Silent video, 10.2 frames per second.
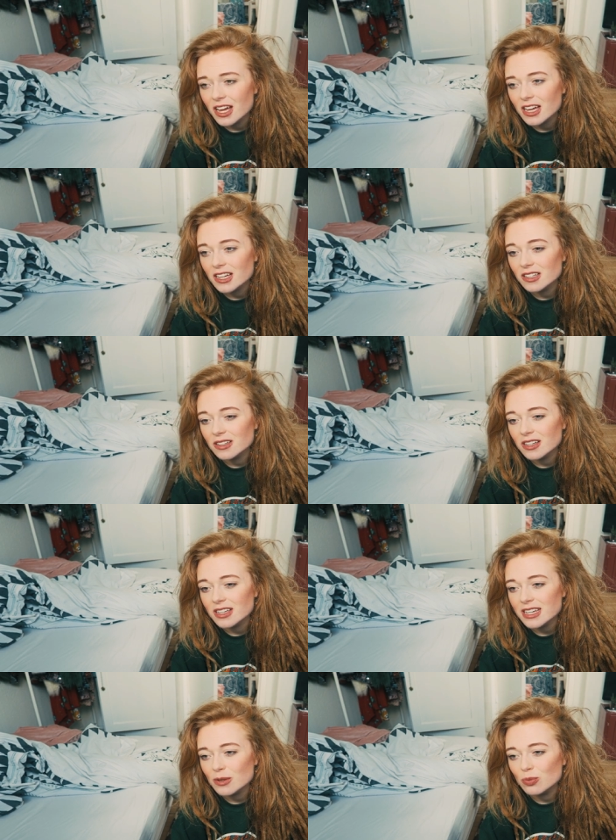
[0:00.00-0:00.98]
Uh,
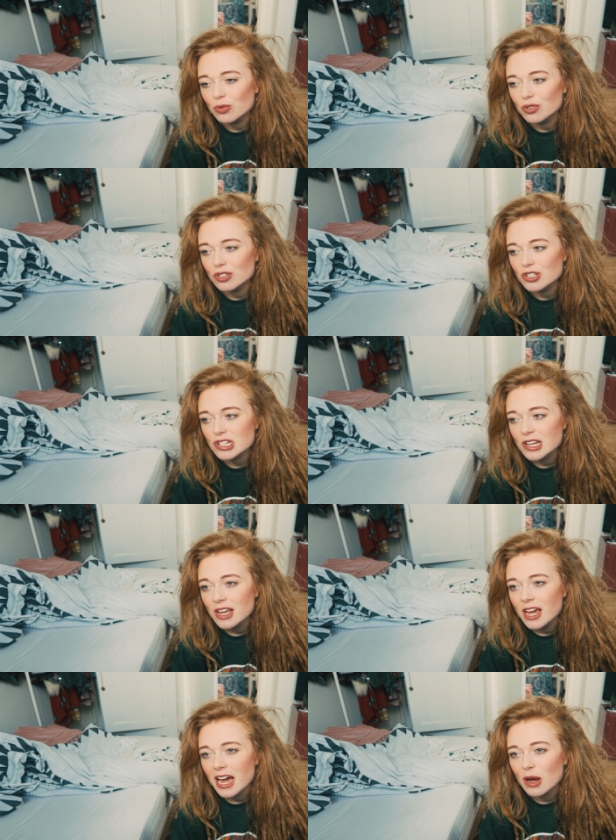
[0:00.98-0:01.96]
it would,
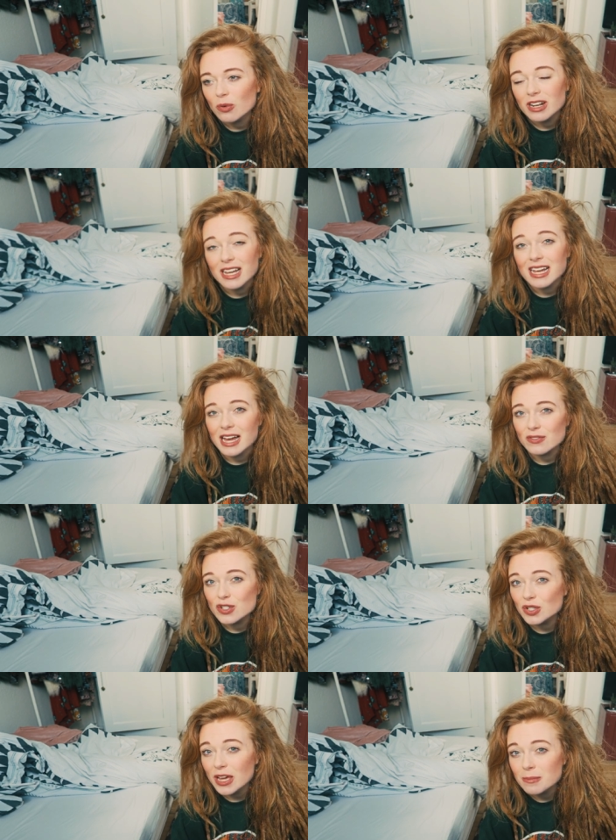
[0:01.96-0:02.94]
I would like
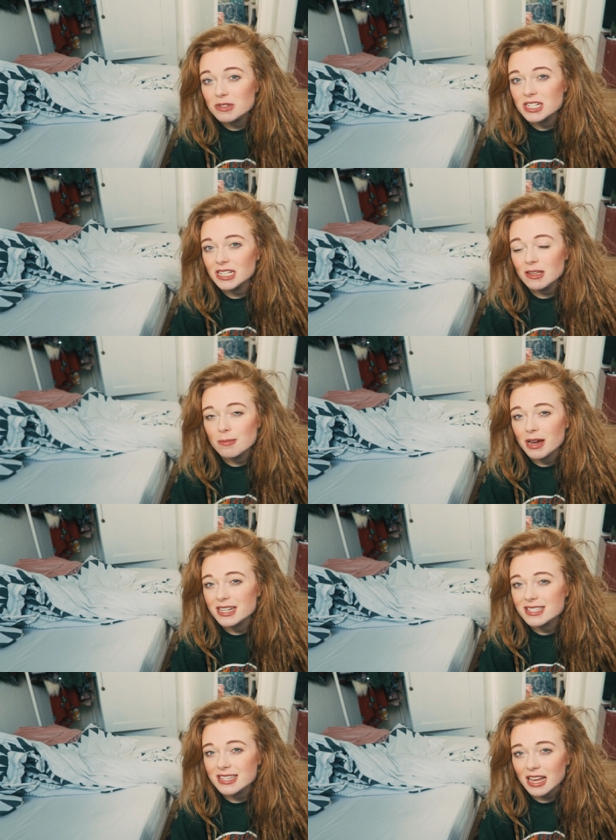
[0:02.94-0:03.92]
have to empty
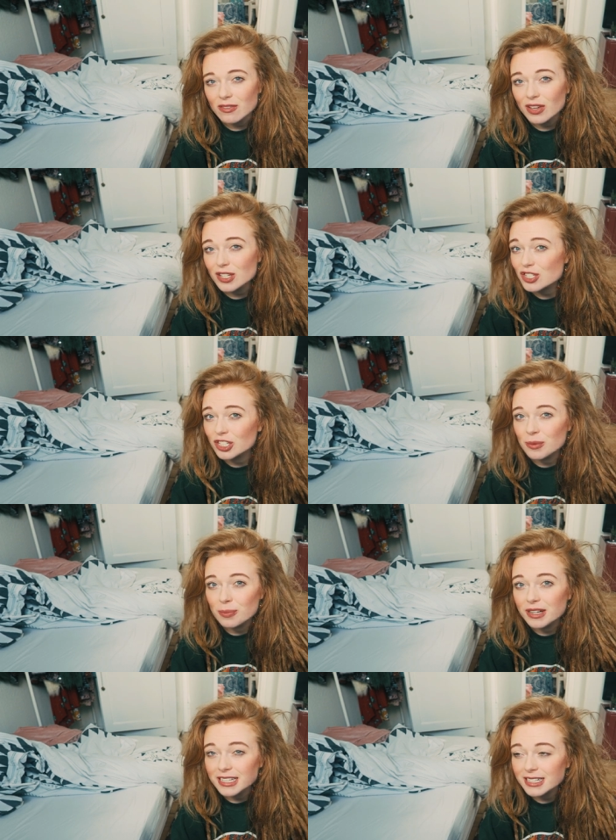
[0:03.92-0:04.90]
my savings
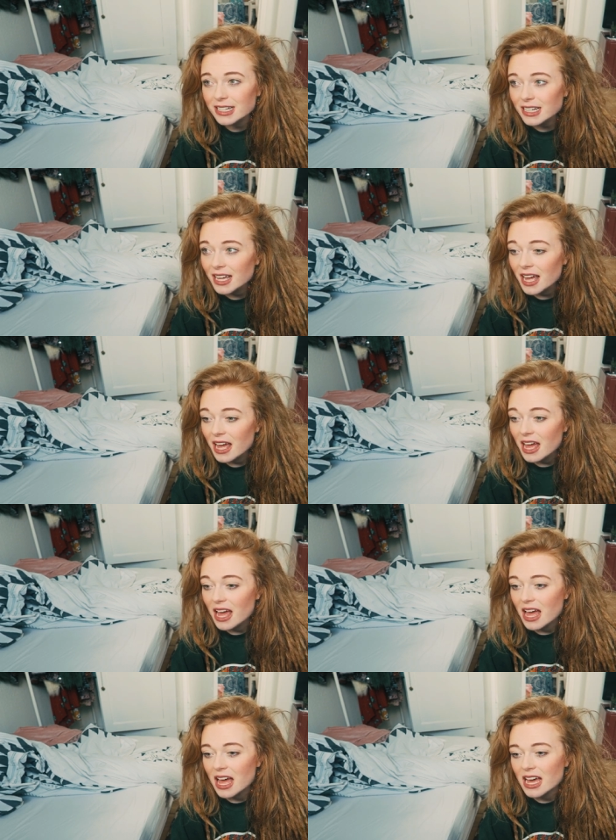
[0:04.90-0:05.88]
completely
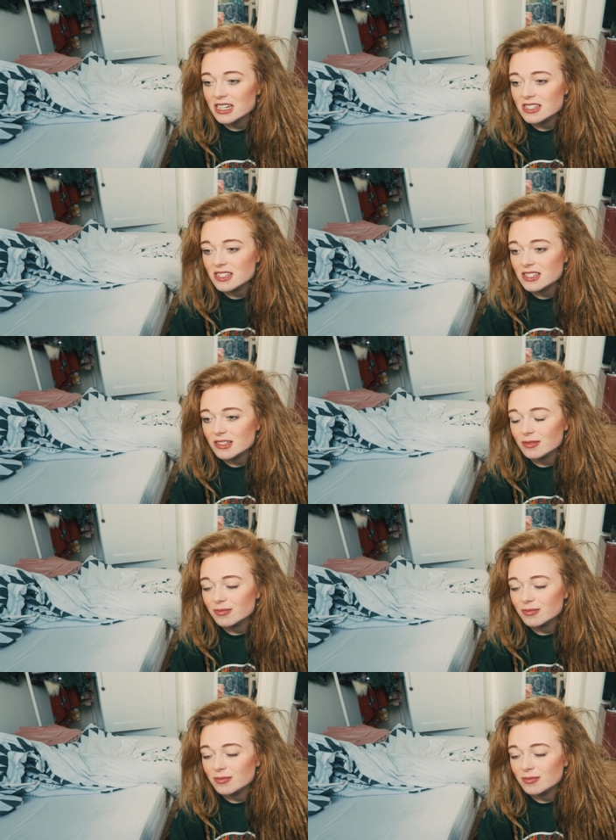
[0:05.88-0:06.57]
and